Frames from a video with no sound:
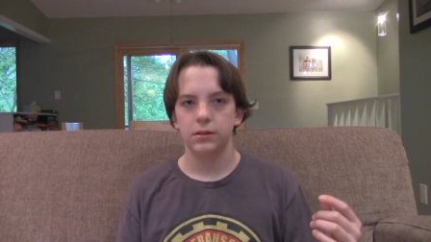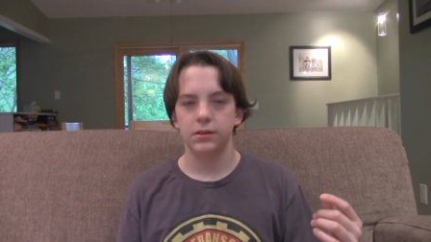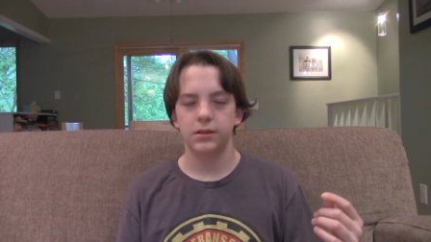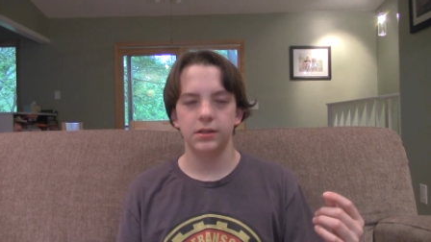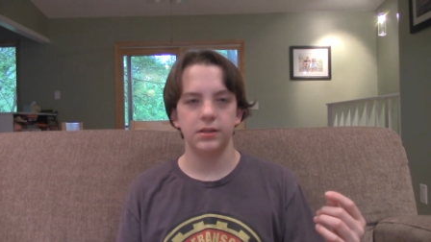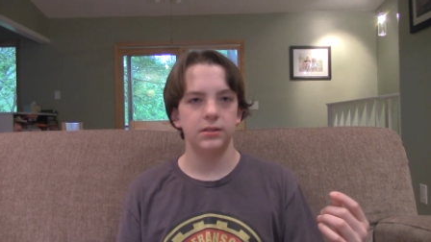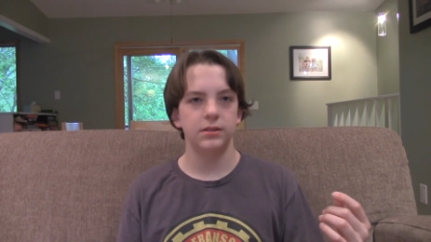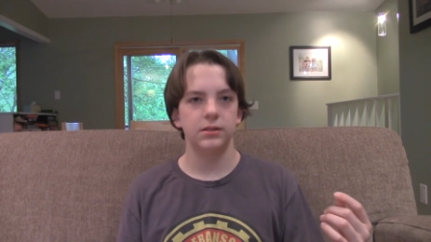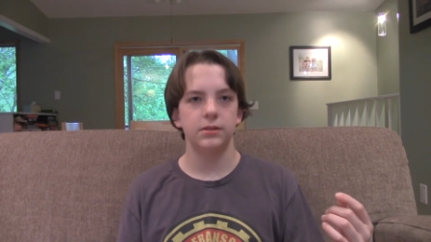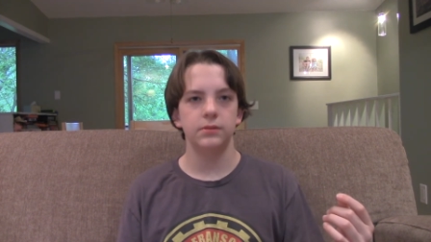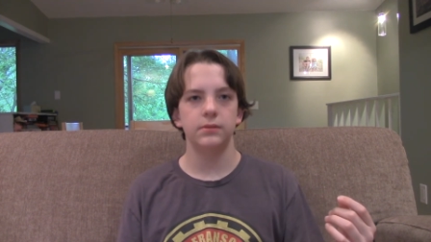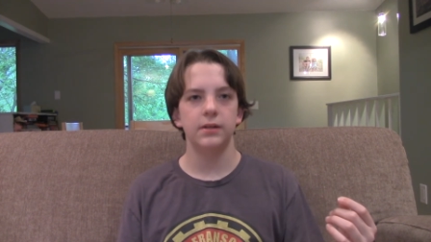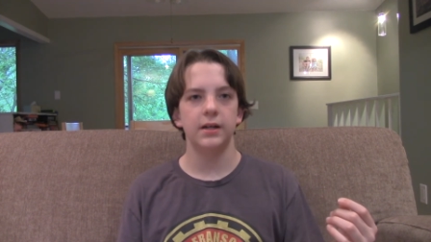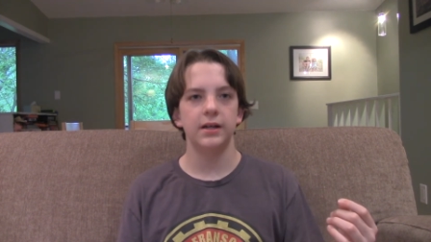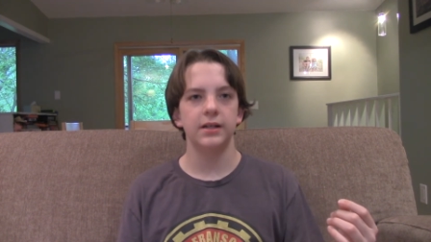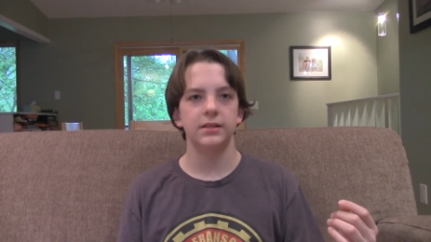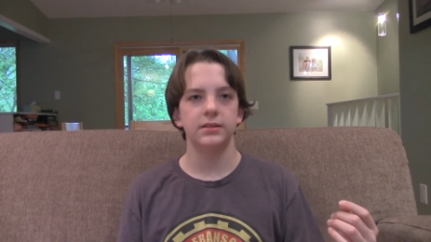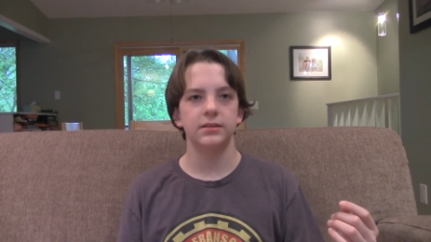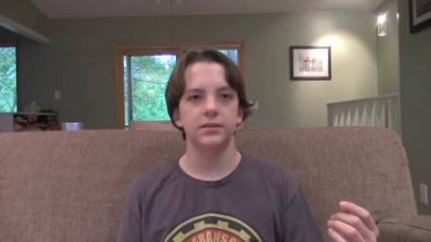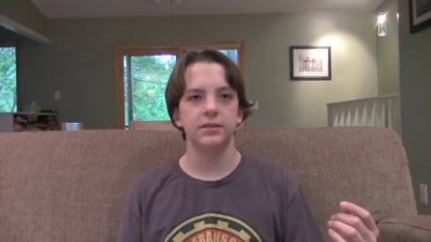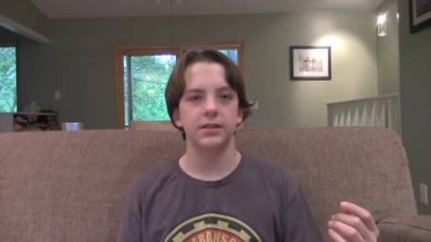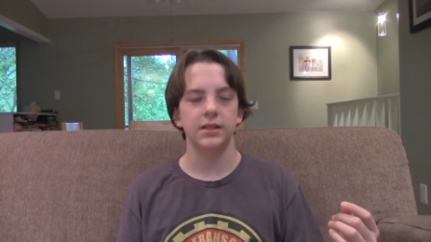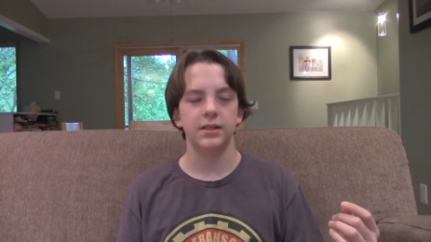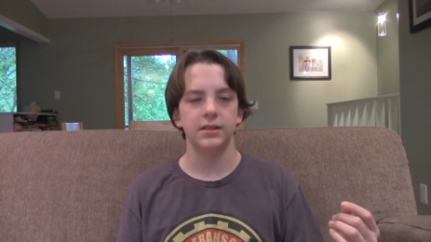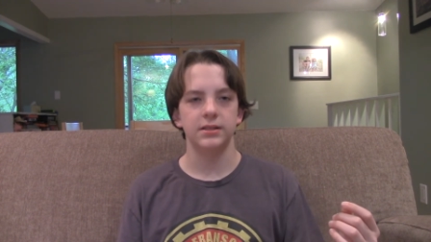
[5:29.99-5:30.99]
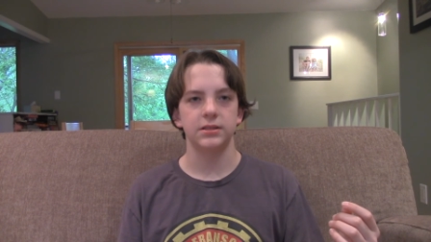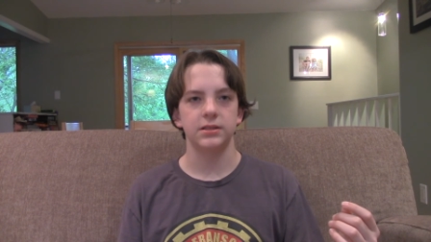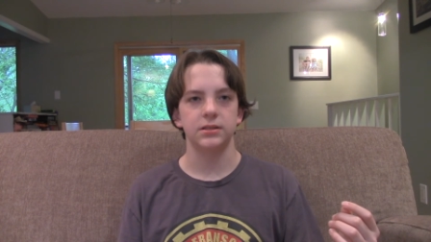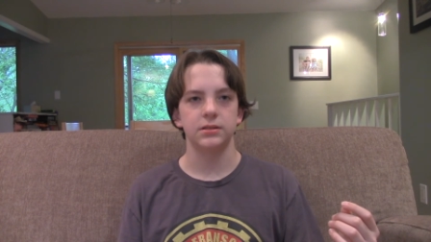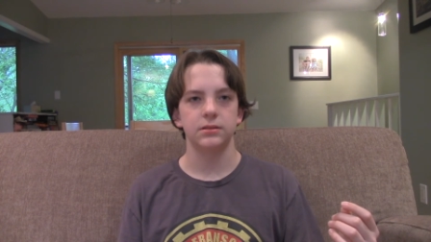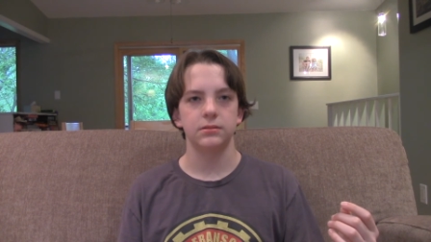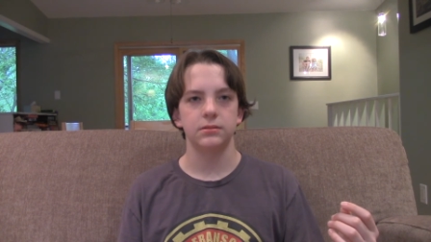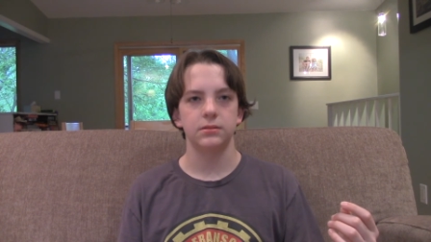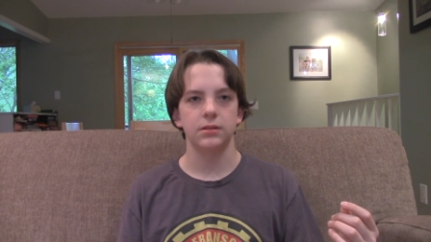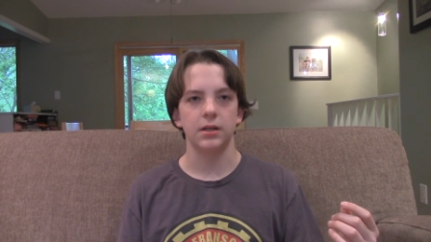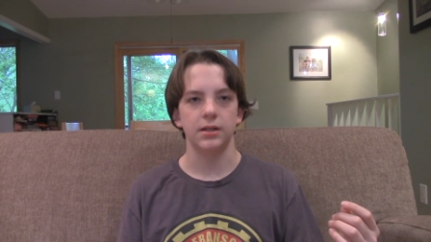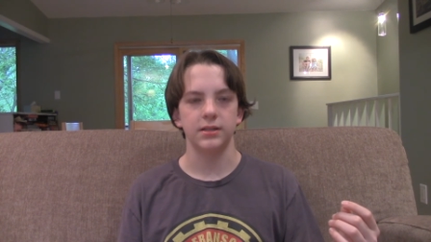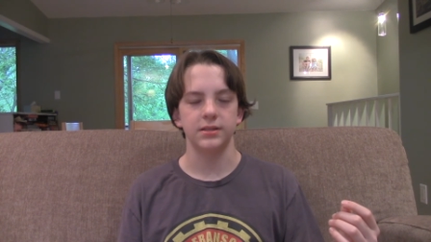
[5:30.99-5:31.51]
the United States
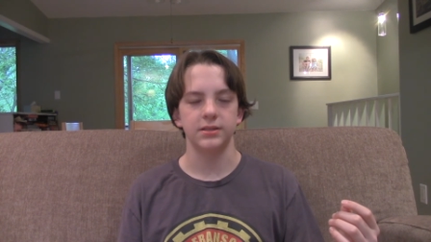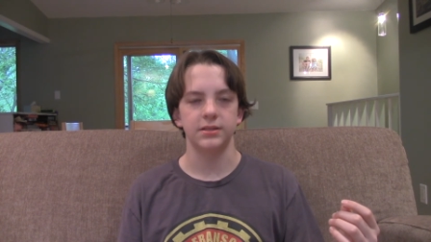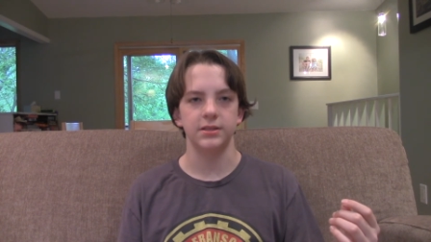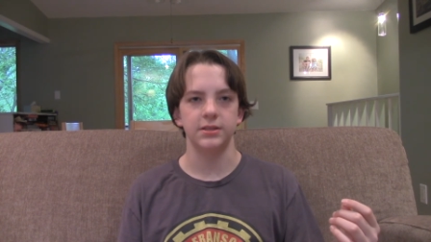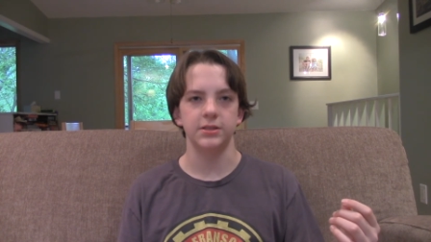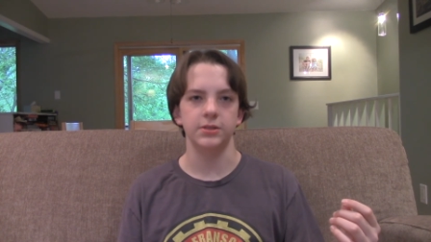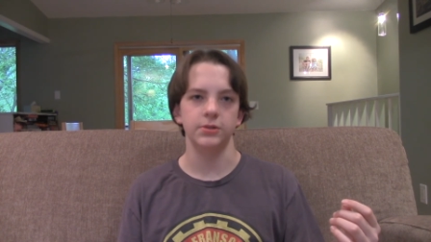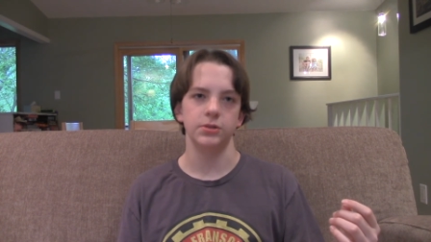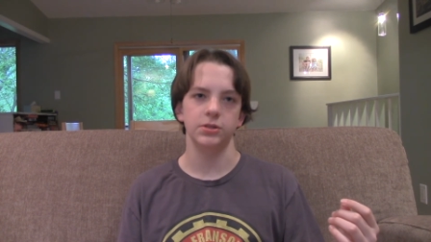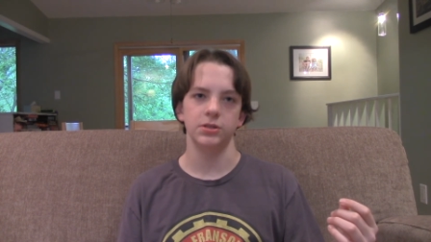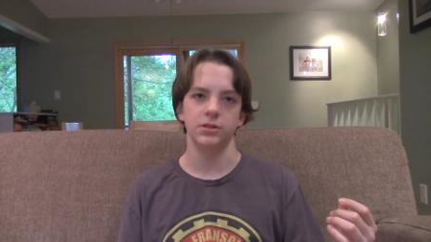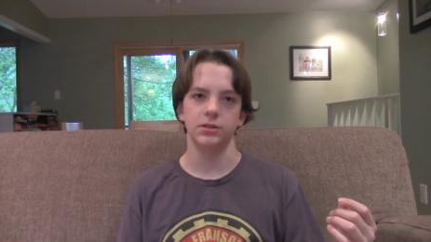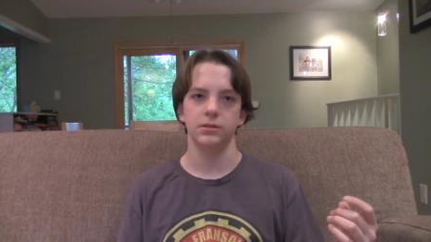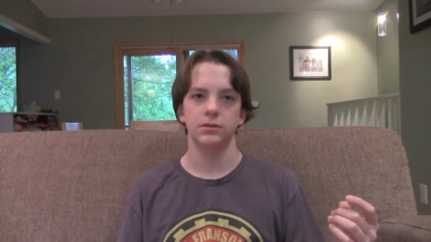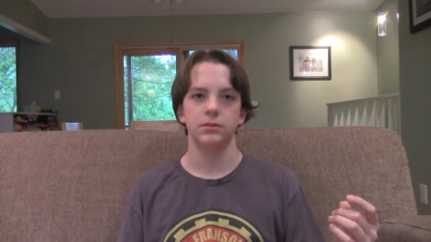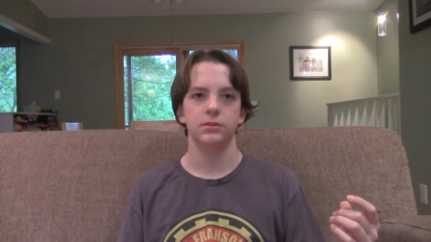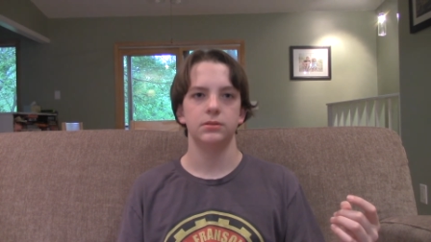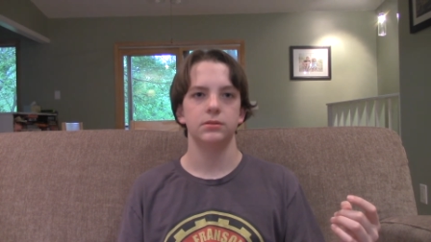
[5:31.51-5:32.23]
Constitution.